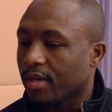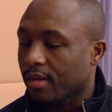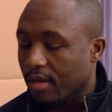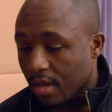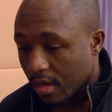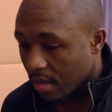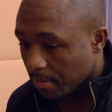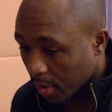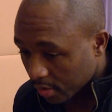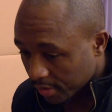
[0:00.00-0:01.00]
Yeah,
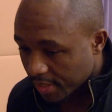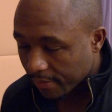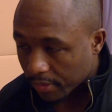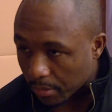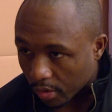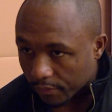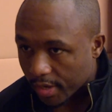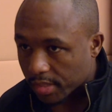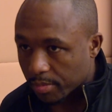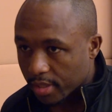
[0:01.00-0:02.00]
it mo definitely
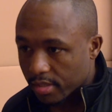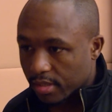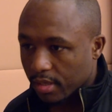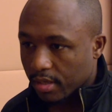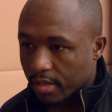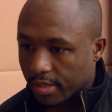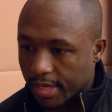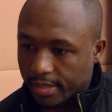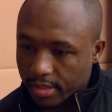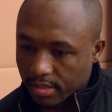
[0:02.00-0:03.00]
motivates me because it, uh,
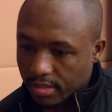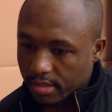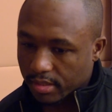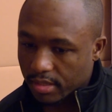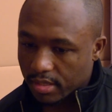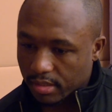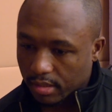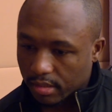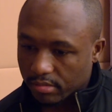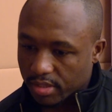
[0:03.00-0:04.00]
it, I guess it's just it's
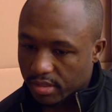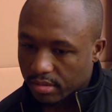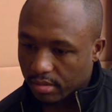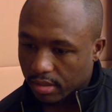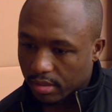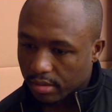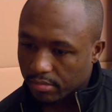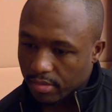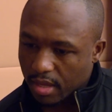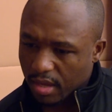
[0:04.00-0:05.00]
uh, just. Uh
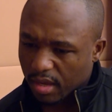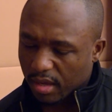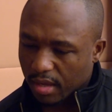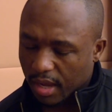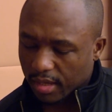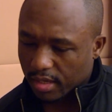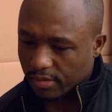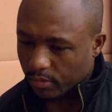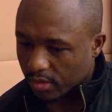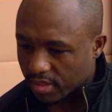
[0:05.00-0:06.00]
I
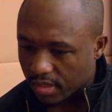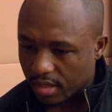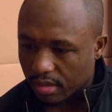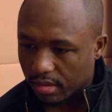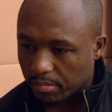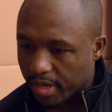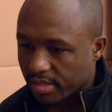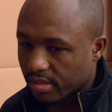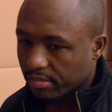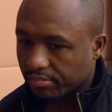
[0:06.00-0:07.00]
guess you want to say it, uh,
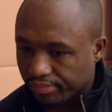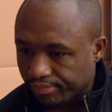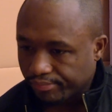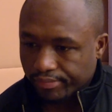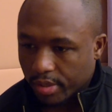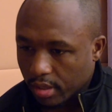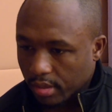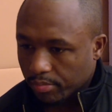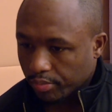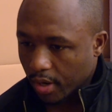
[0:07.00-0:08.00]
basic,
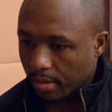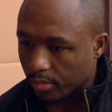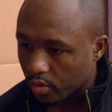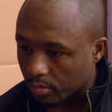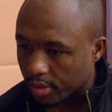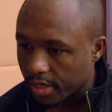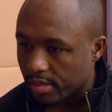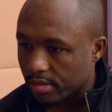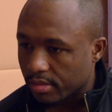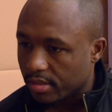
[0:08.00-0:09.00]
uh, prime of human
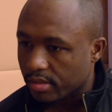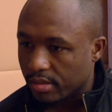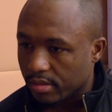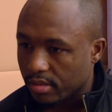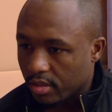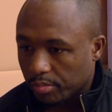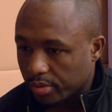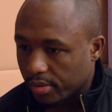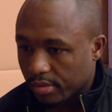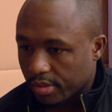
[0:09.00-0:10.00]
nature. Just to, you know,
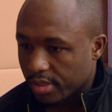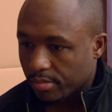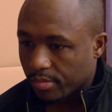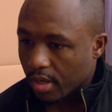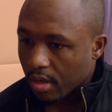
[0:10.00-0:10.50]
put just